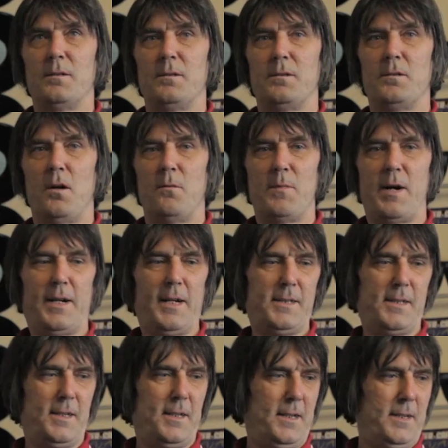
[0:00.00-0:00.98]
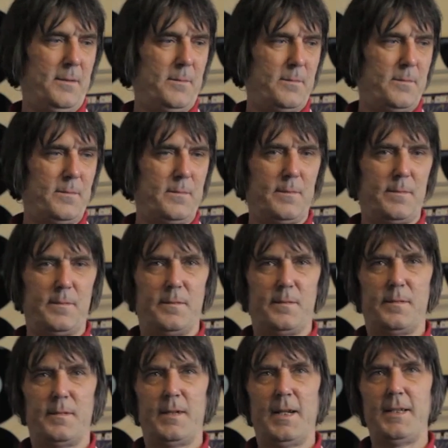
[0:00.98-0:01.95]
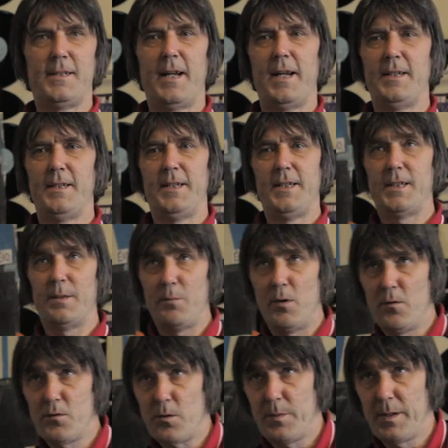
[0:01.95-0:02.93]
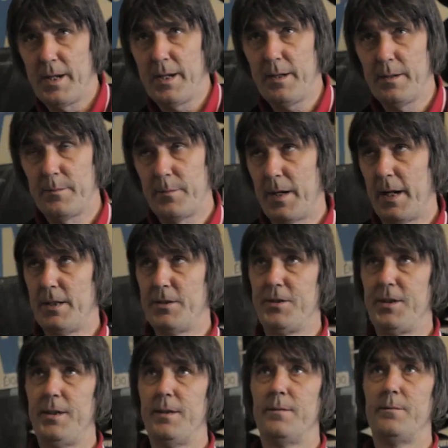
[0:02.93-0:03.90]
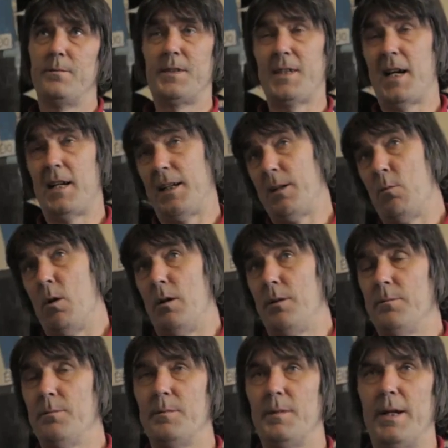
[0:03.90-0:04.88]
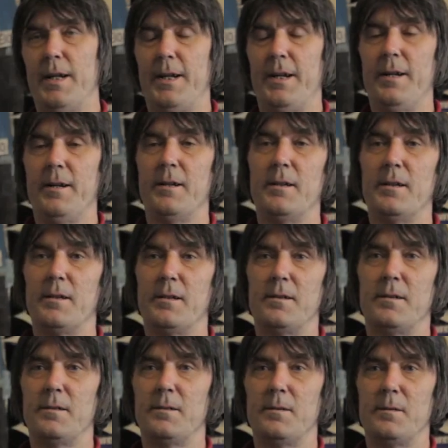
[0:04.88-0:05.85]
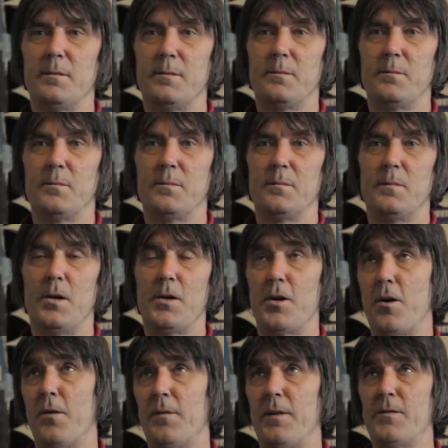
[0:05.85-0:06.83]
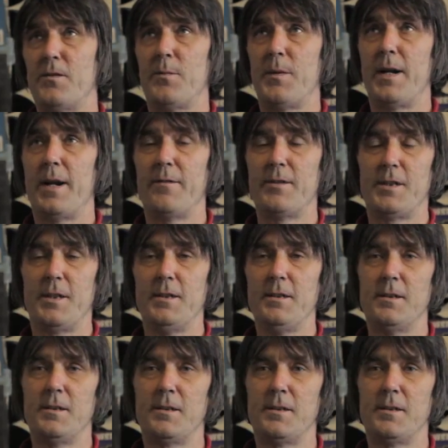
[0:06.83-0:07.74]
Got married in the late 80s and moved up here, Aintree, exactly Walton area. On and off, lived up here ever since.